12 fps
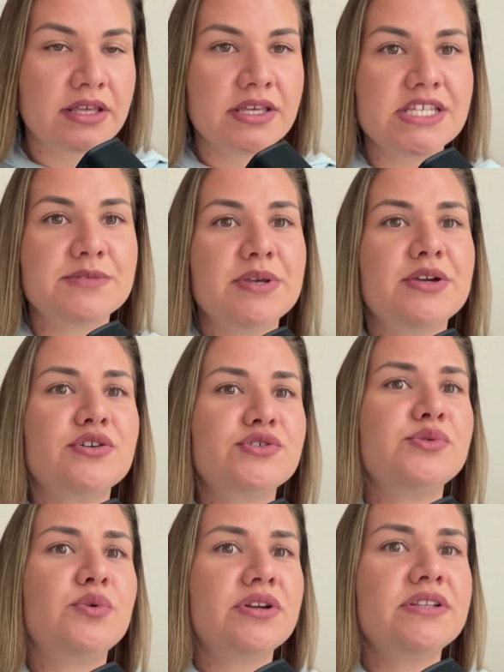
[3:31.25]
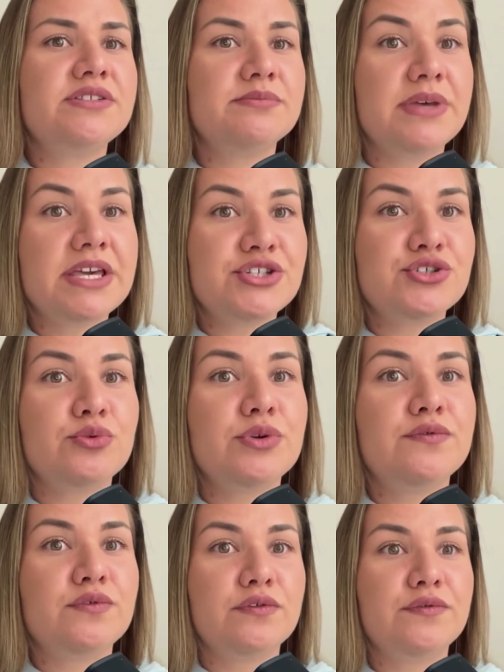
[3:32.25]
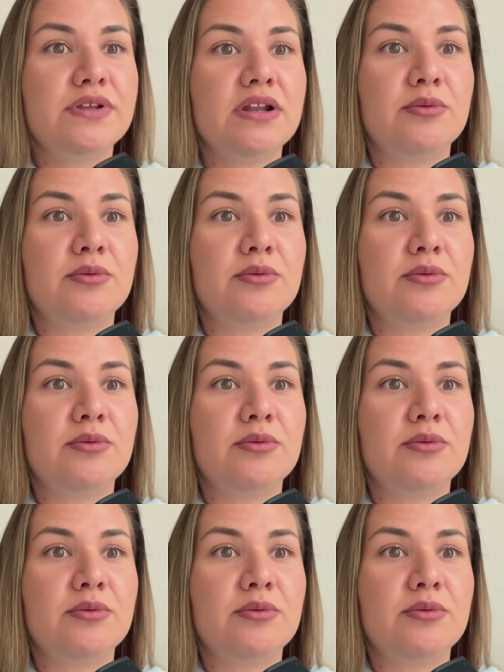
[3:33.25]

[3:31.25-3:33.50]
is because we wanted to make sure we fulfill